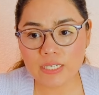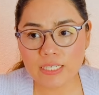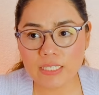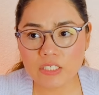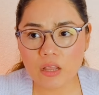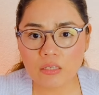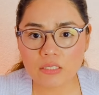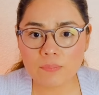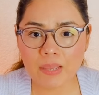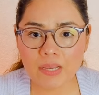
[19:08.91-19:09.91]
It
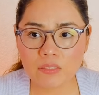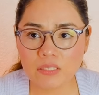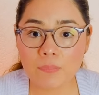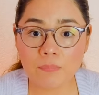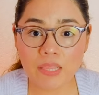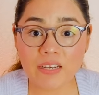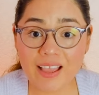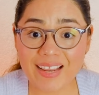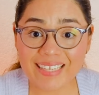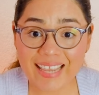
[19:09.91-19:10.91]
talks about something
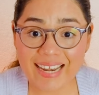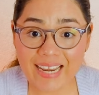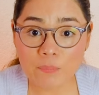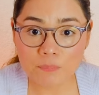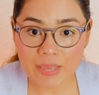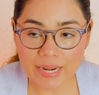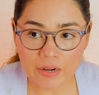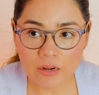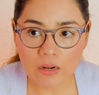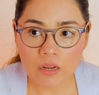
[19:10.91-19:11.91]
not getting
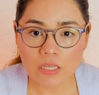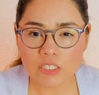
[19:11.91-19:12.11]
better.